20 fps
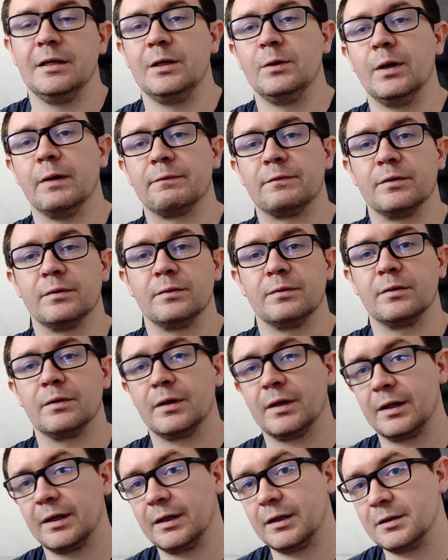You have to
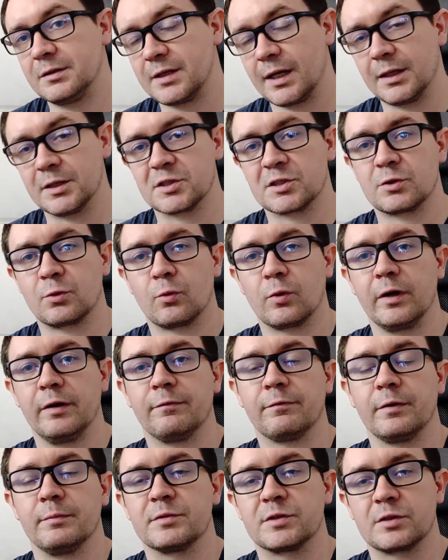tell a story
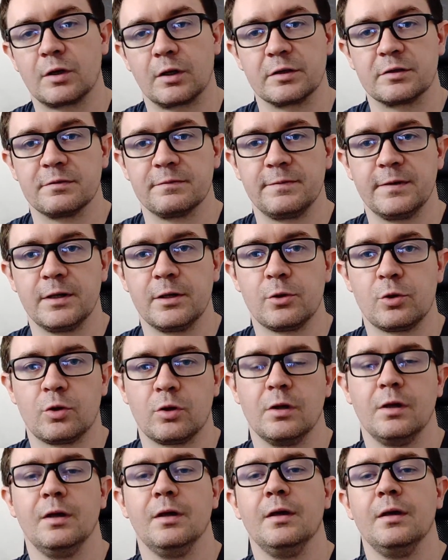from start to finish,